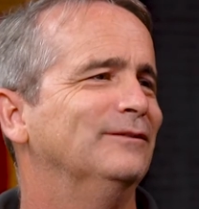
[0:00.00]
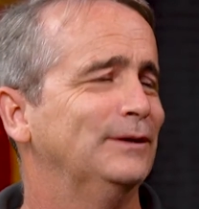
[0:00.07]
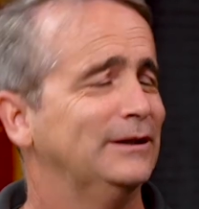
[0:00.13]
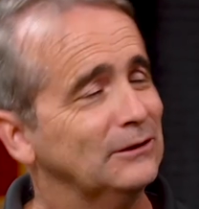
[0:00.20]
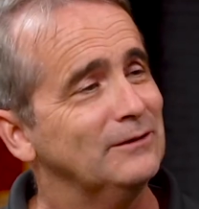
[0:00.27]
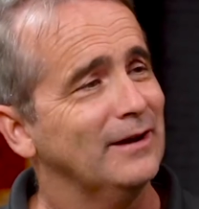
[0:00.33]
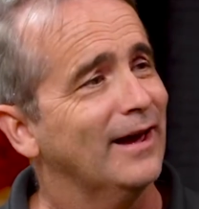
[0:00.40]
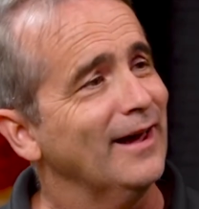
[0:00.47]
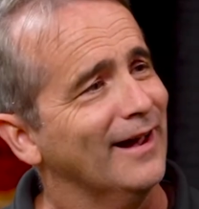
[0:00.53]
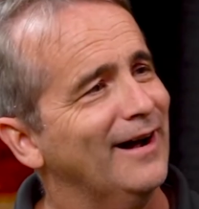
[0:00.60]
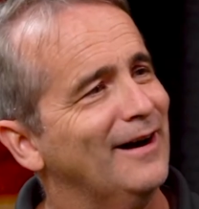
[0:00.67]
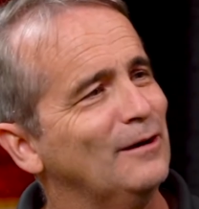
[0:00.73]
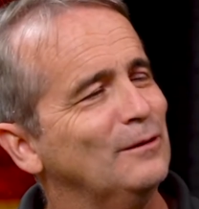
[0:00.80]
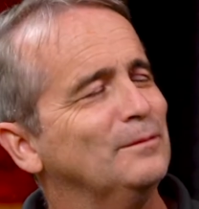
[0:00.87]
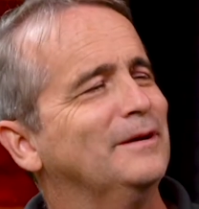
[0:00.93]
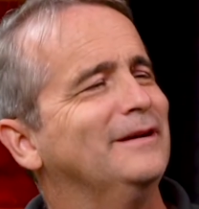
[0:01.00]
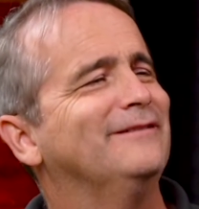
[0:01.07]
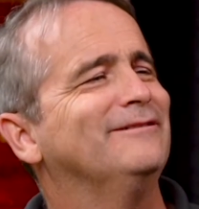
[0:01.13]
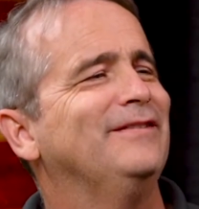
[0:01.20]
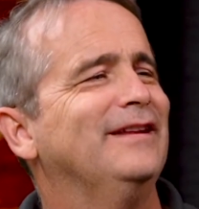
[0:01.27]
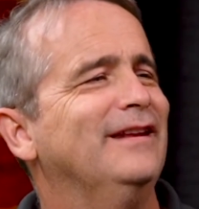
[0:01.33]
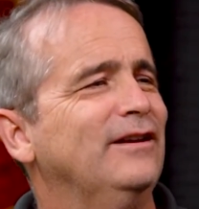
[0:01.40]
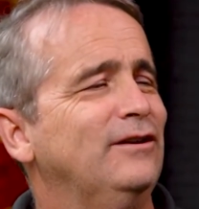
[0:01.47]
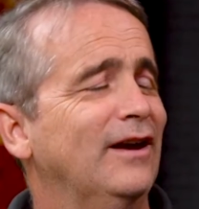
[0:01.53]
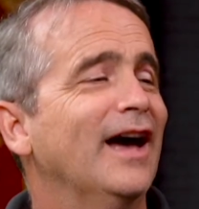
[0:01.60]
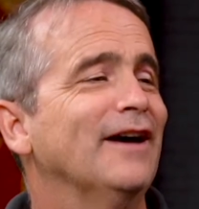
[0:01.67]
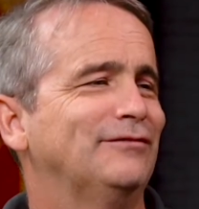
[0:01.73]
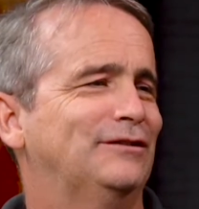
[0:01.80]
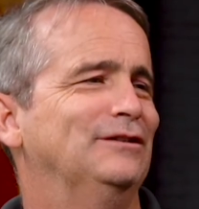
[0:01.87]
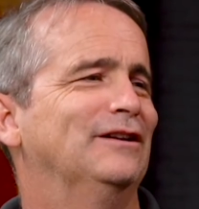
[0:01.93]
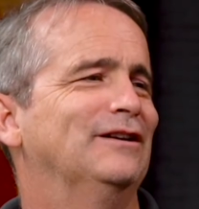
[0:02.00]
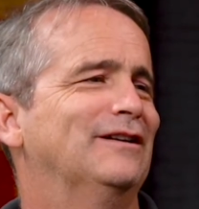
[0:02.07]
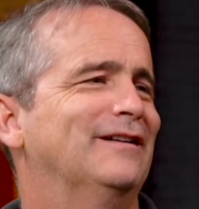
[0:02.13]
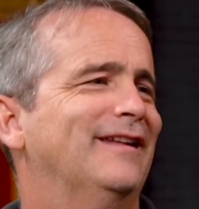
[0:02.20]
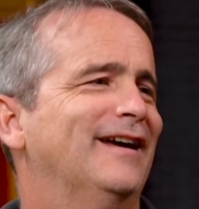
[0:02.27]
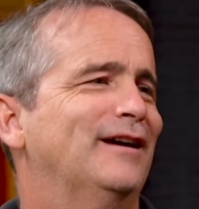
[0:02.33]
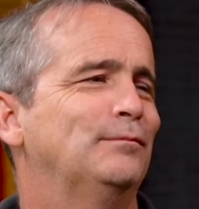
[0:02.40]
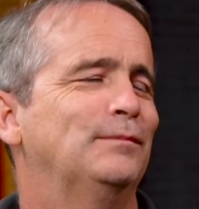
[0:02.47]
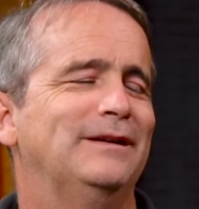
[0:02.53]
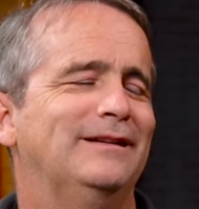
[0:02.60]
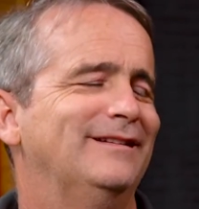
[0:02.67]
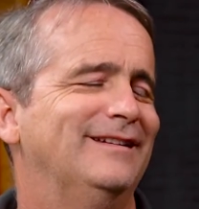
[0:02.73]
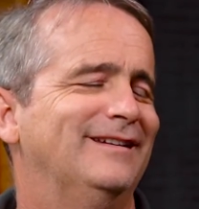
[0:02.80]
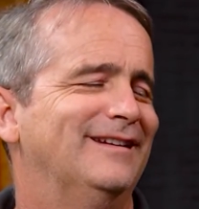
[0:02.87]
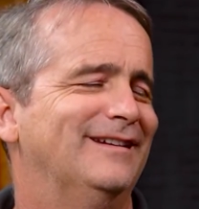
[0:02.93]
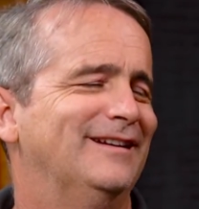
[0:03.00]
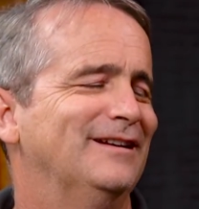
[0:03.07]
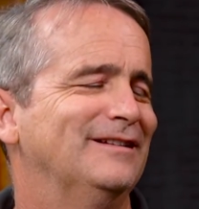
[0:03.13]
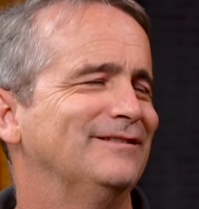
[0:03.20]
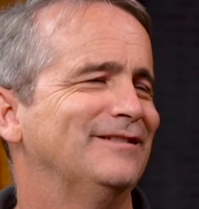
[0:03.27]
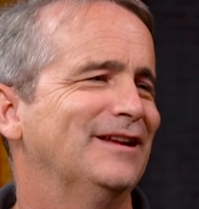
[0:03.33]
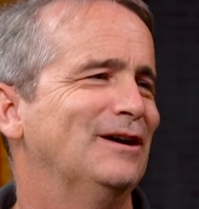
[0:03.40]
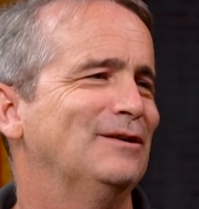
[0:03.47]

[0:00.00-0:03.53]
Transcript: We do now, but You have to learn that, but you didn't know.